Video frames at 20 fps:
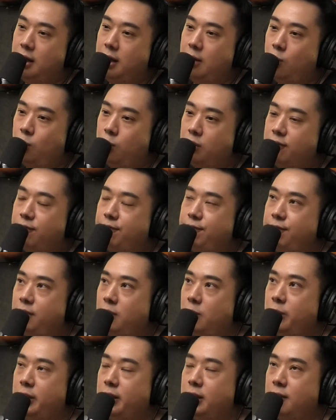And we're
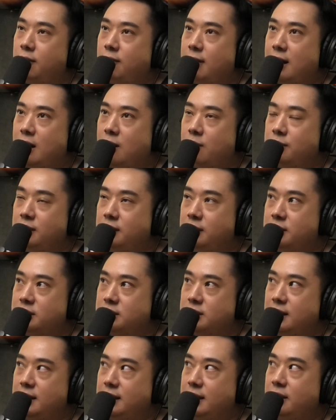floating around in
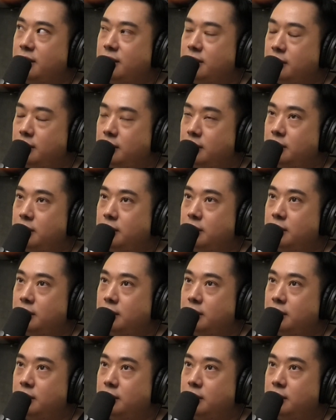this ether